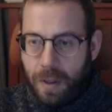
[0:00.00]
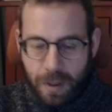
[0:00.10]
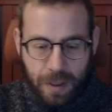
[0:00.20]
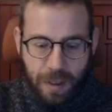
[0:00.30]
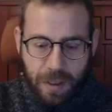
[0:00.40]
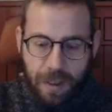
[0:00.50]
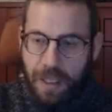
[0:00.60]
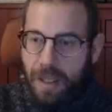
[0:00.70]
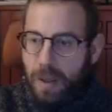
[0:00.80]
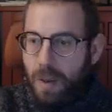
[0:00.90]
And then
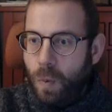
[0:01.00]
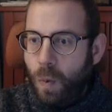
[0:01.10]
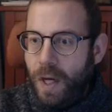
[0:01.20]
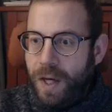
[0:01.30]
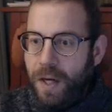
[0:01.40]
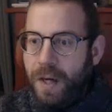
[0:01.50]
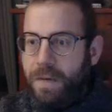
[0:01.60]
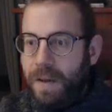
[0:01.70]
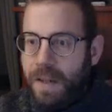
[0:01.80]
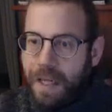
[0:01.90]
1, I
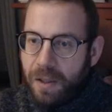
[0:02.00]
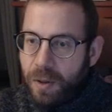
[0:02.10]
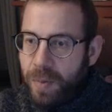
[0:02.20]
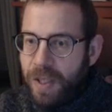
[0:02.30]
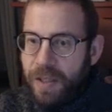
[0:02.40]
think that could be,